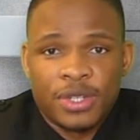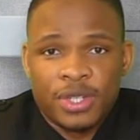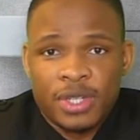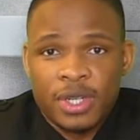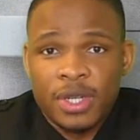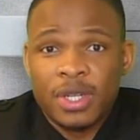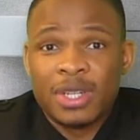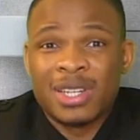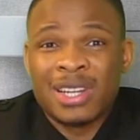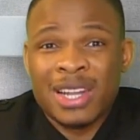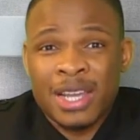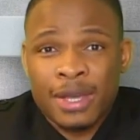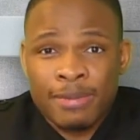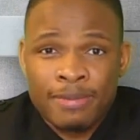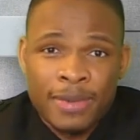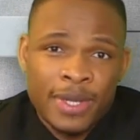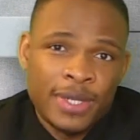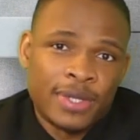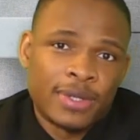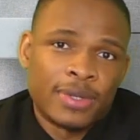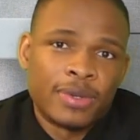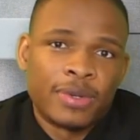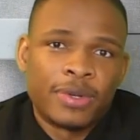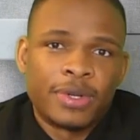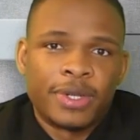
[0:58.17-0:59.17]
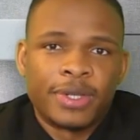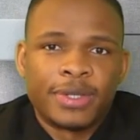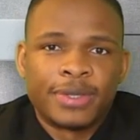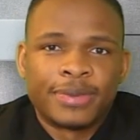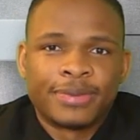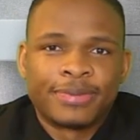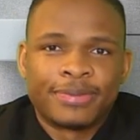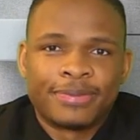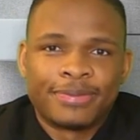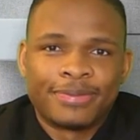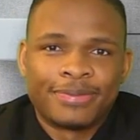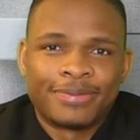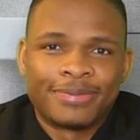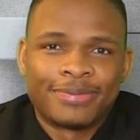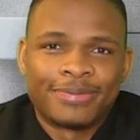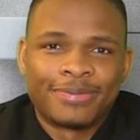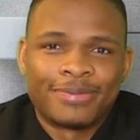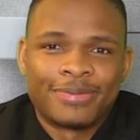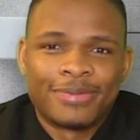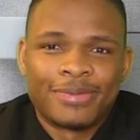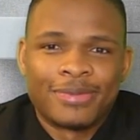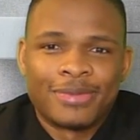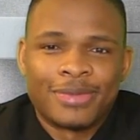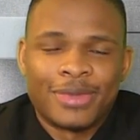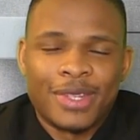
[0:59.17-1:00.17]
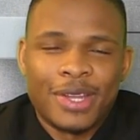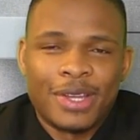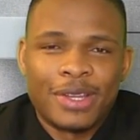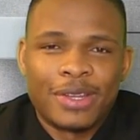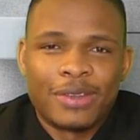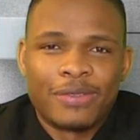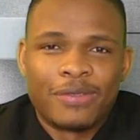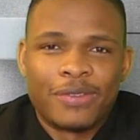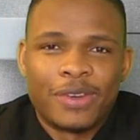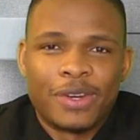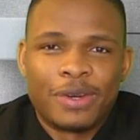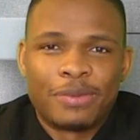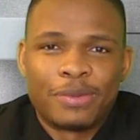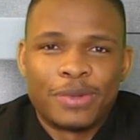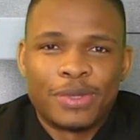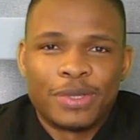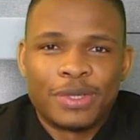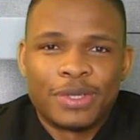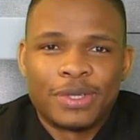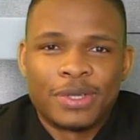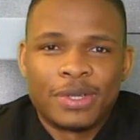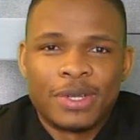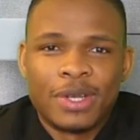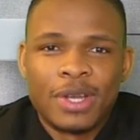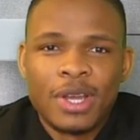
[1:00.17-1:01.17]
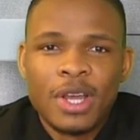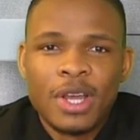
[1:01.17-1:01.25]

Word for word: share it like my story. Thank you very much.